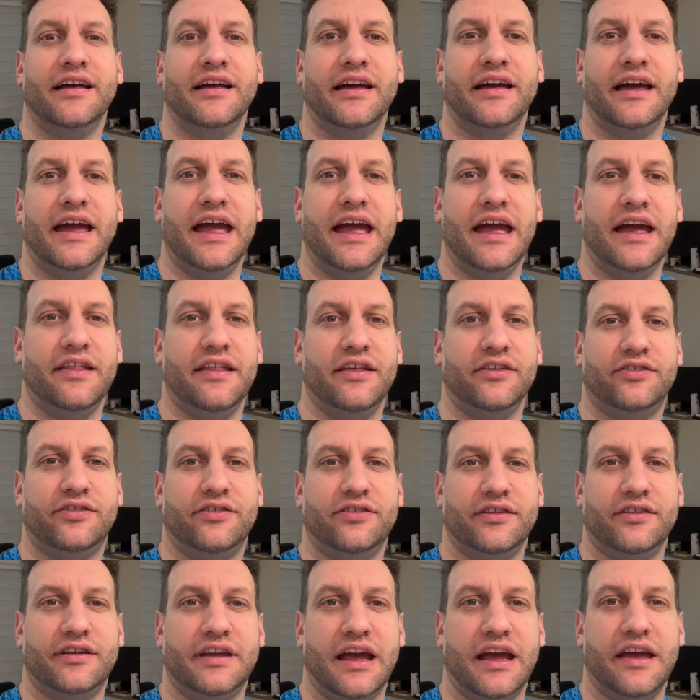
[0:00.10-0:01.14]
Hey, this
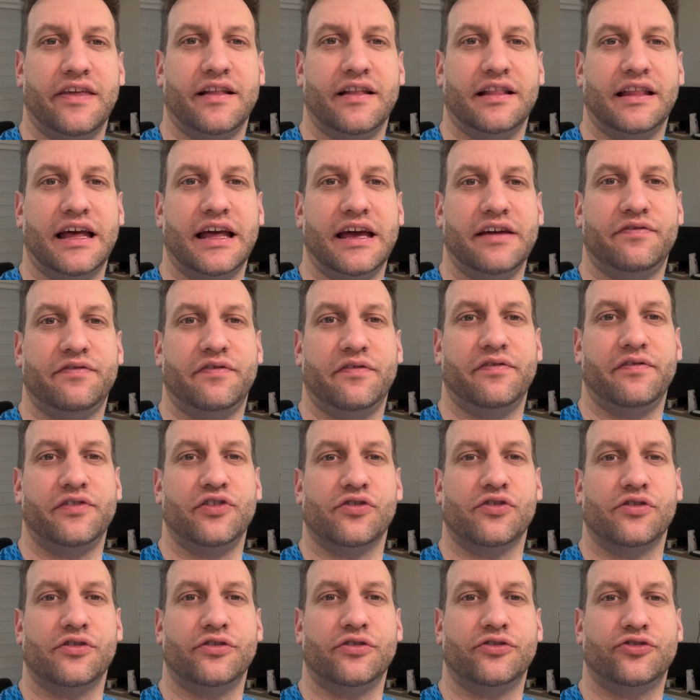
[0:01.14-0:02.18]
is a day in the life of
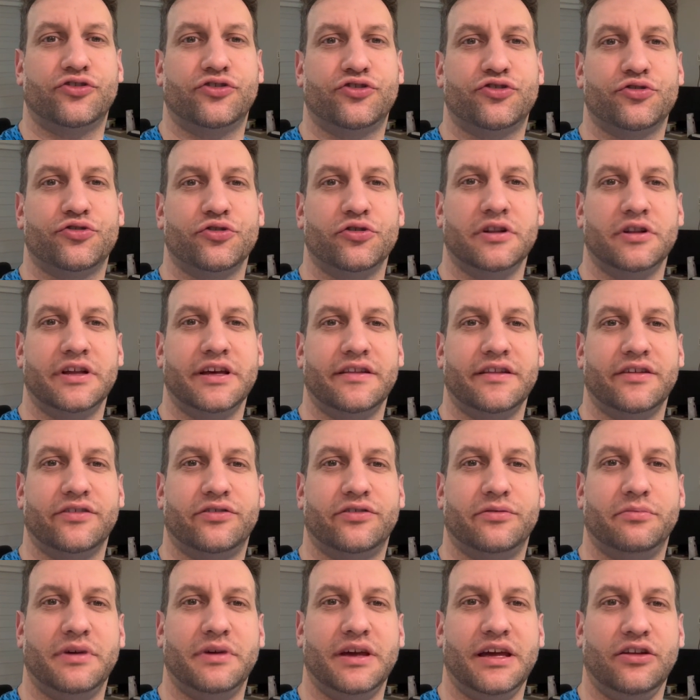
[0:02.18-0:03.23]
yours truly. This
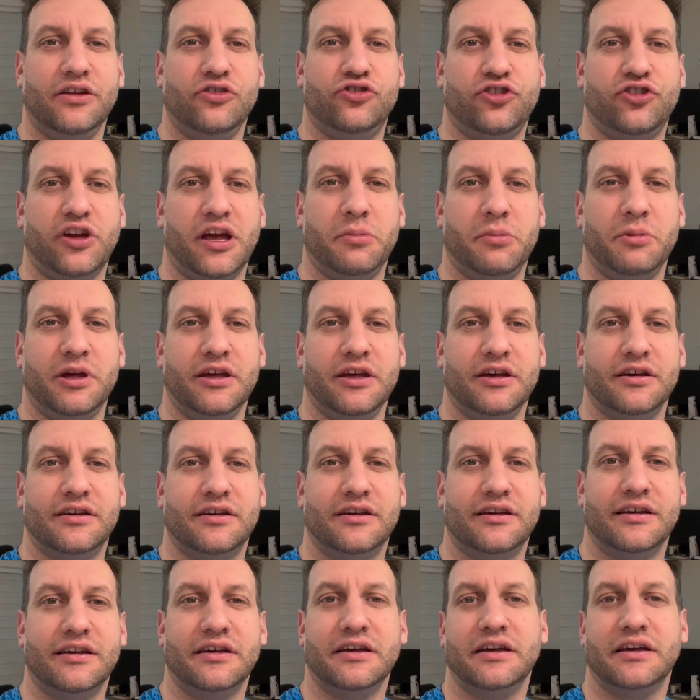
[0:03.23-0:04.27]
is me, Jamie,
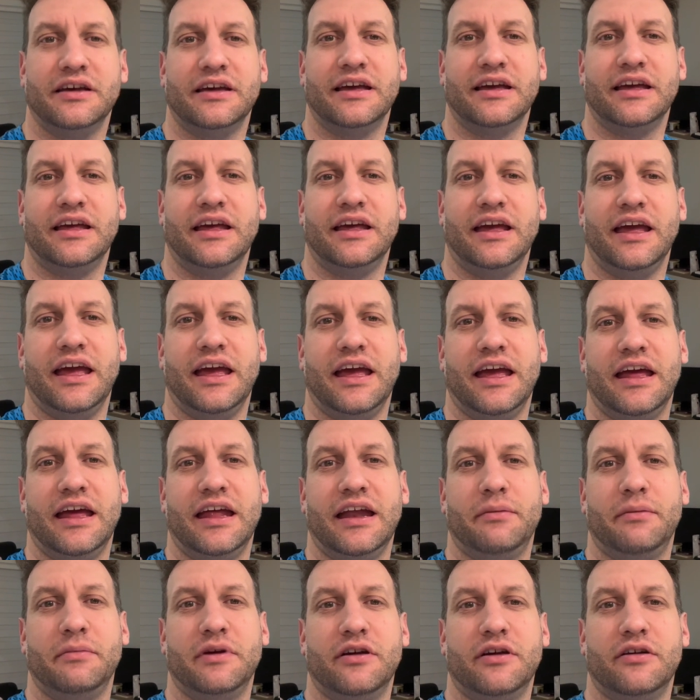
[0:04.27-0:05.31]
and
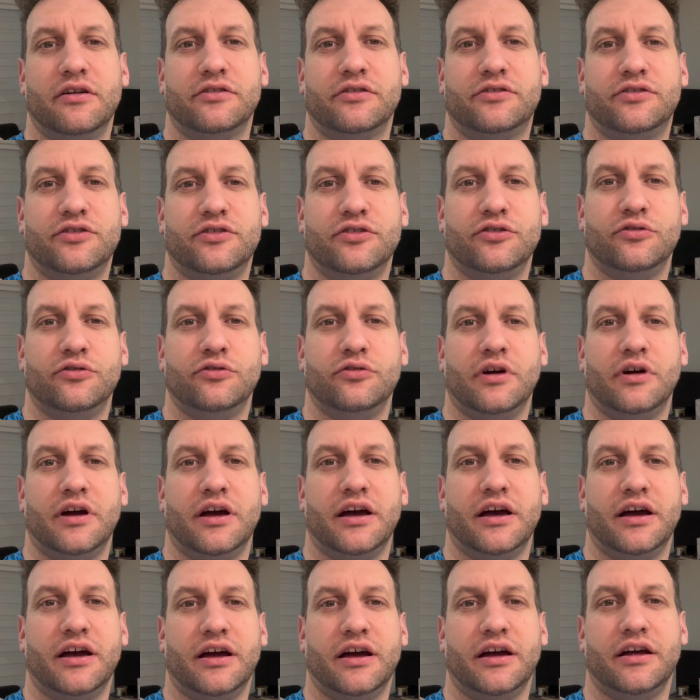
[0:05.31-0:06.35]
I'm here
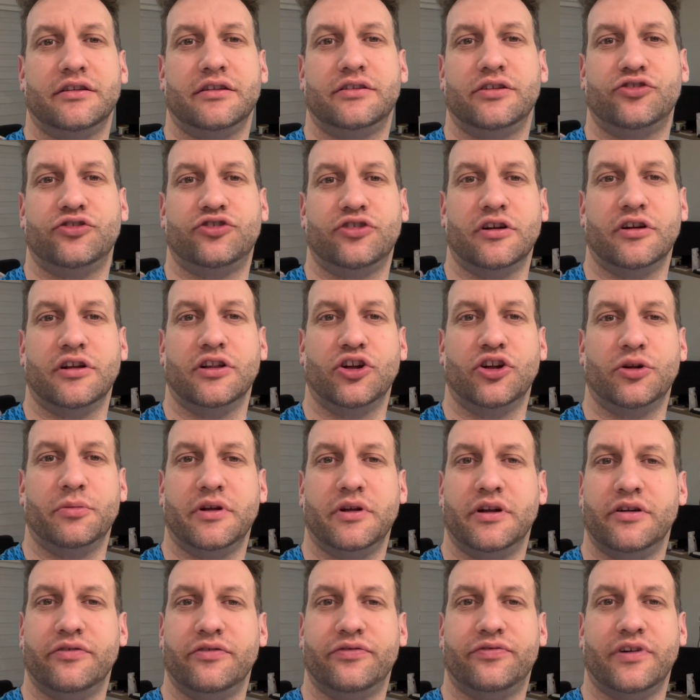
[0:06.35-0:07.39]
to share a little bit
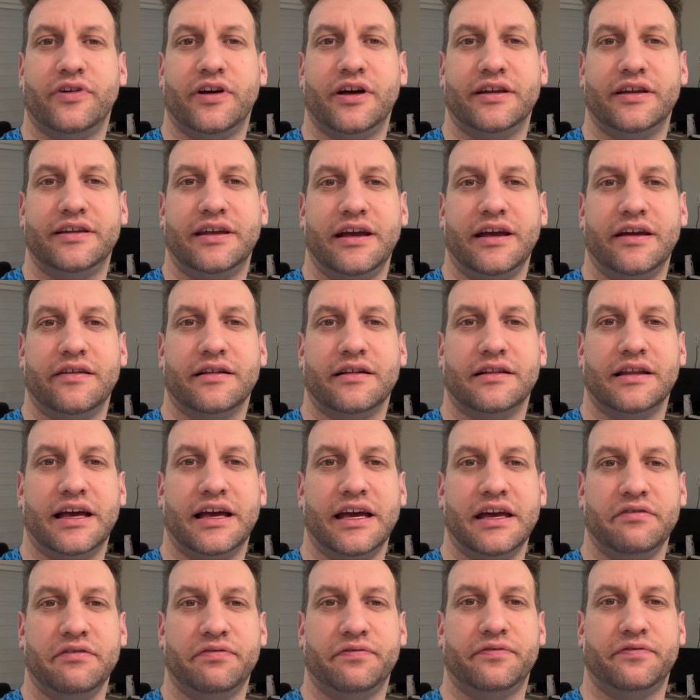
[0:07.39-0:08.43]
of day in the
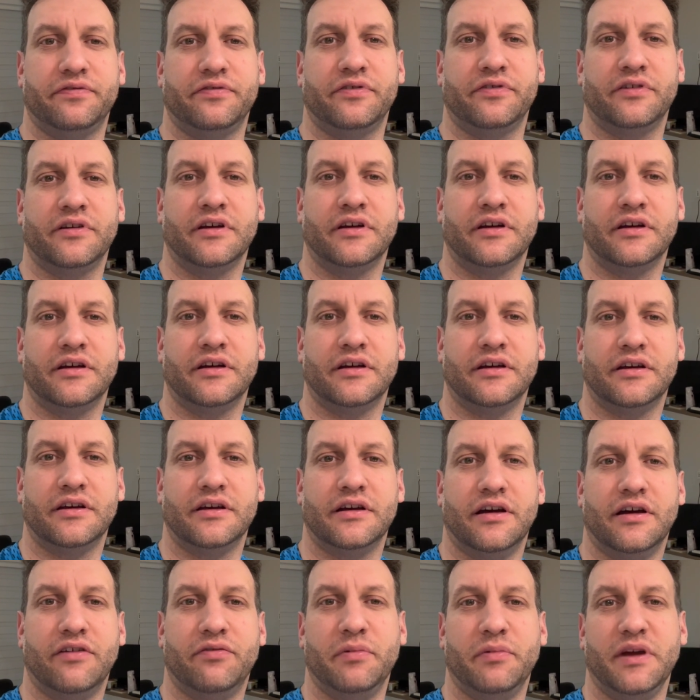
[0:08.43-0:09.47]

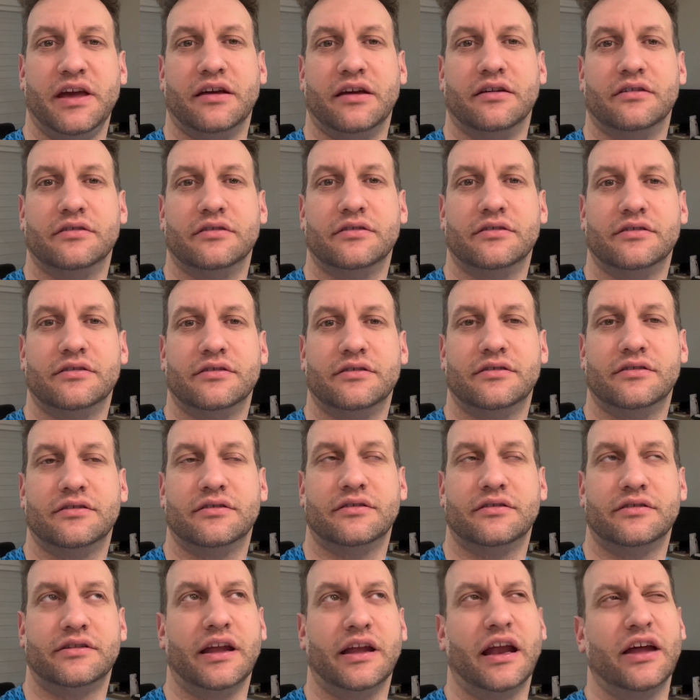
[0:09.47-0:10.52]
life of me.
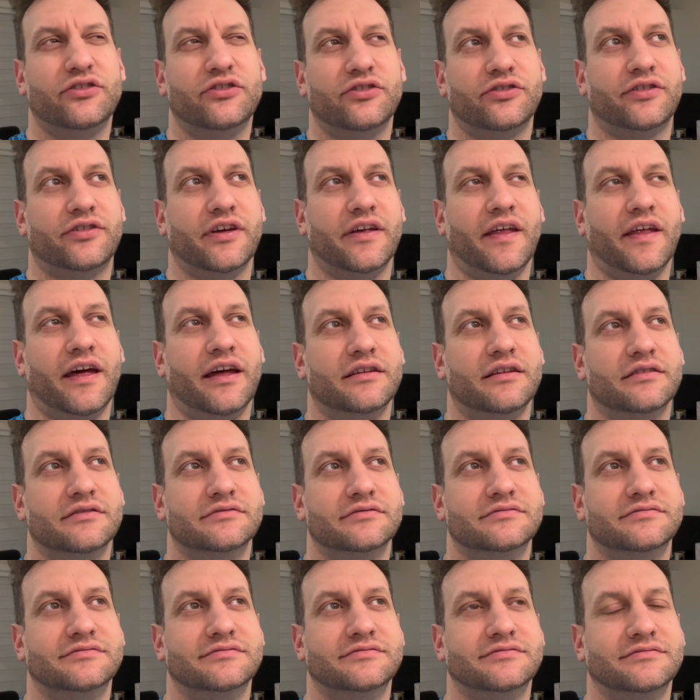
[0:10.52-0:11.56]
Did I just say that?
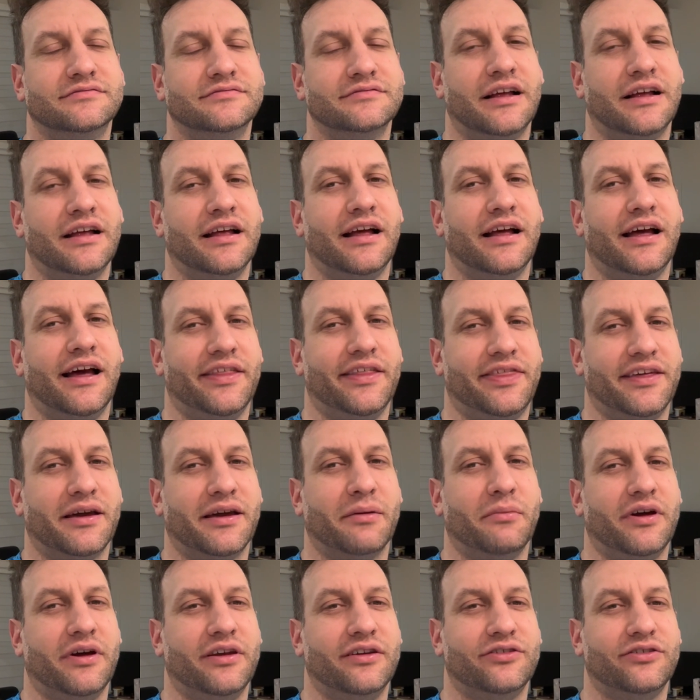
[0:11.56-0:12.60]
I think I
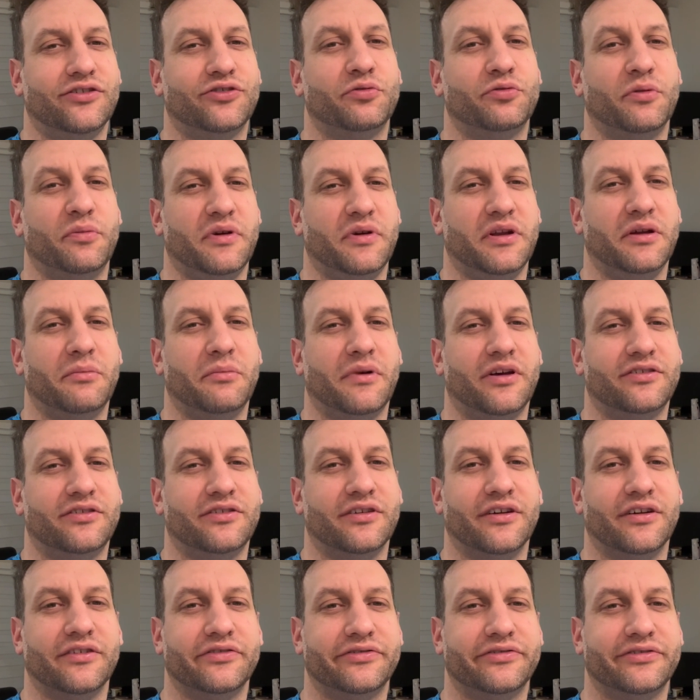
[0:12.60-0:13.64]
might have just repeated
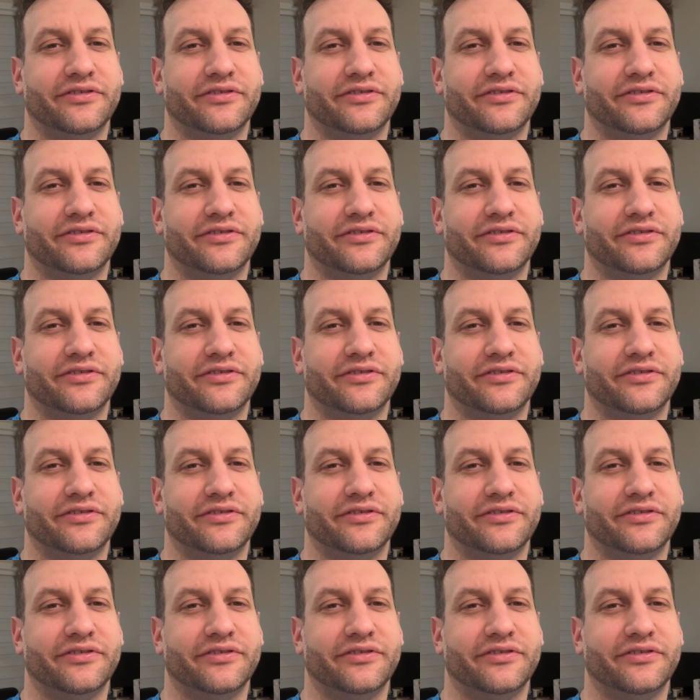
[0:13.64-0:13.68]
myself.